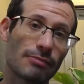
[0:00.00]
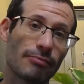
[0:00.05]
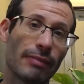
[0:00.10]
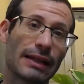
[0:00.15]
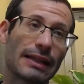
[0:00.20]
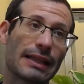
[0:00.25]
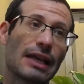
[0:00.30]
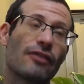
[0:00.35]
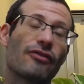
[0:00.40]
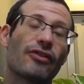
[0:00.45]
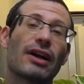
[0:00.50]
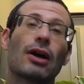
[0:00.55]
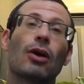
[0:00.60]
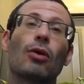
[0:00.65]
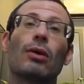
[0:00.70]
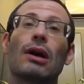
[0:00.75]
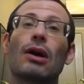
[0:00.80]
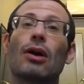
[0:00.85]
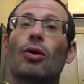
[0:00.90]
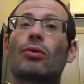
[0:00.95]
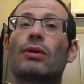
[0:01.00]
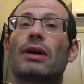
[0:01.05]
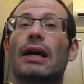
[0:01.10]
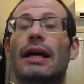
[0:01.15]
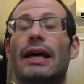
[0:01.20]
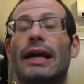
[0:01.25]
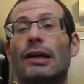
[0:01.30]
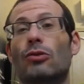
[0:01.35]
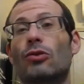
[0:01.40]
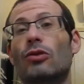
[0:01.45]
but if I go alone,
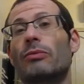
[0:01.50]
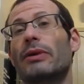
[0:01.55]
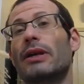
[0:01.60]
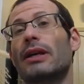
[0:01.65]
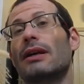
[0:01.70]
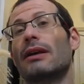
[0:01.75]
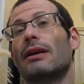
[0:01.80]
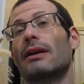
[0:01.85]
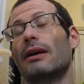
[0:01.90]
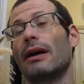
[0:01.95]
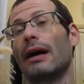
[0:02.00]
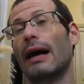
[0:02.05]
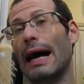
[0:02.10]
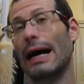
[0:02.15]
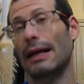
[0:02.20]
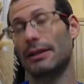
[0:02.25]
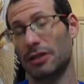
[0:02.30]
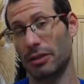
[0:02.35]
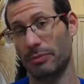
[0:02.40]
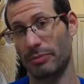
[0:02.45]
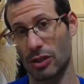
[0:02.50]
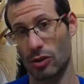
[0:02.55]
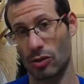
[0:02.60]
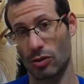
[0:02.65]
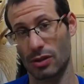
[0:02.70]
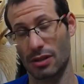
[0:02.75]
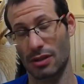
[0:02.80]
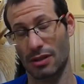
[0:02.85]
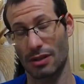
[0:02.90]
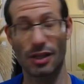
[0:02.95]
it would be 100
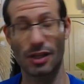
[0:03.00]
pesos.